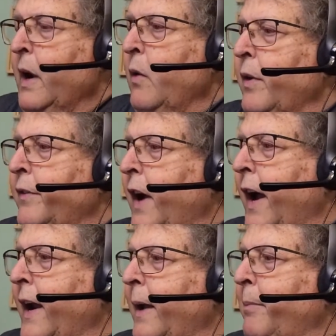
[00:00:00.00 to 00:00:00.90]
we've
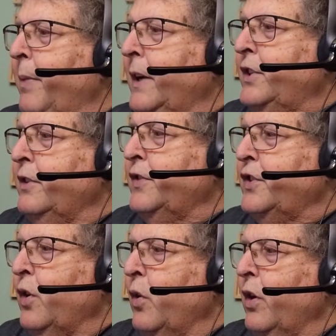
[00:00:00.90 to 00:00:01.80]
got a bunch of
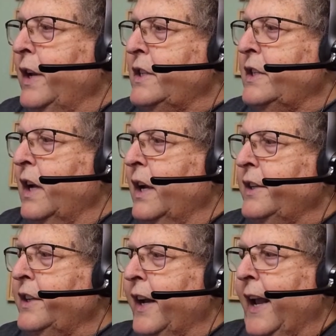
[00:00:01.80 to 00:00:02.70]
stories
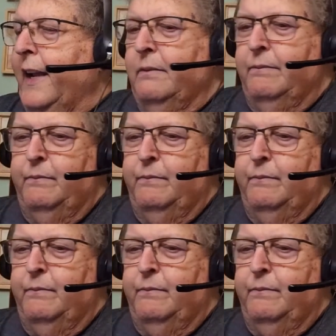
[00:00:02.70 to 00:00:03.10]
today.